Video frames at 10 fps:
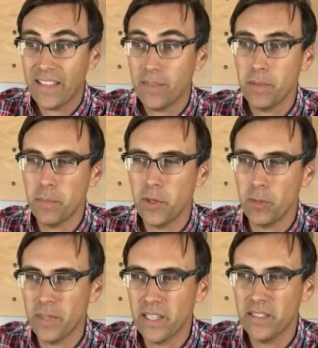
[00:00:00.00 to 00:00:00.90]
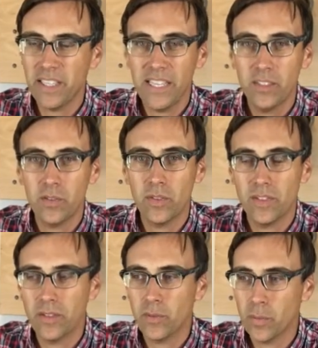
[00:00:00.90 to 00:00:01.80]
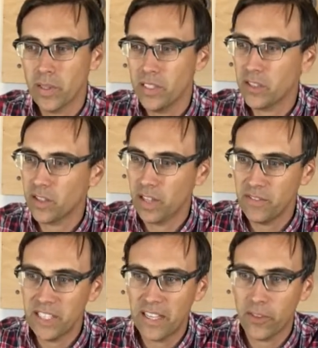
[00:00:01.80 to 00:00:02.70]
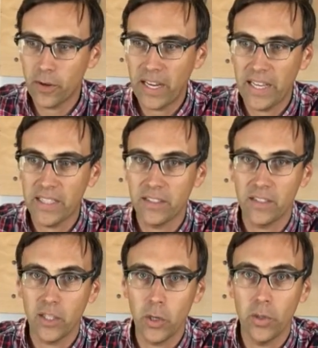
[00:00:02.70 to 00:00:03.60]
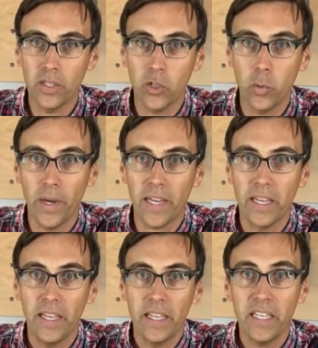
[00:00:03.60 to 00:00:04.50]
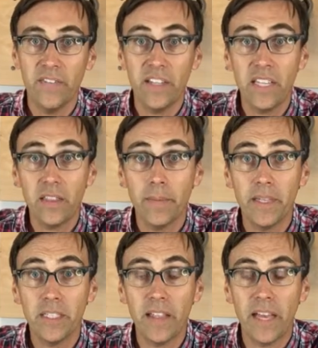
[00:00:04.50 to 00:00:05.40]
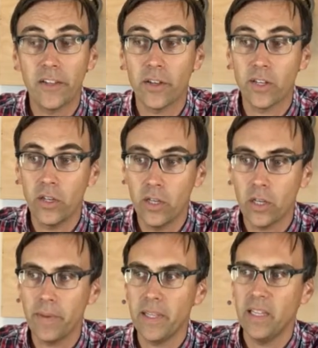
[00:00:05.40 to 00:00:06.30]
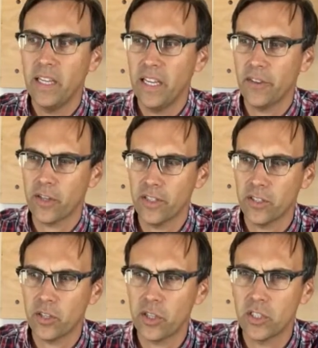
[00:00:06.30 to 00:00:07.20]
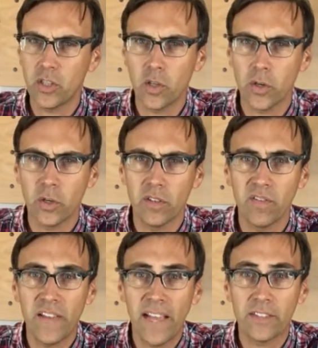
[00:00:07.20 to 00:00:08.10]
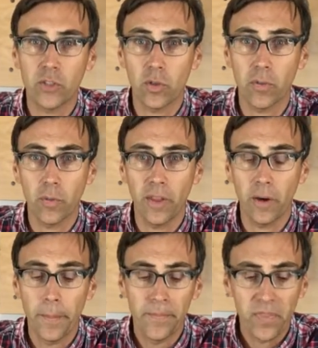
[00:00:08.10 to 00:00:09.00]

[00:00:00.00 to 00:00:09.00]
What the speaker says: get them to build, because kids really just love to get their hands going quick. And if you can get them into that, you're going to hook them in and they're going to start to learn faster through there.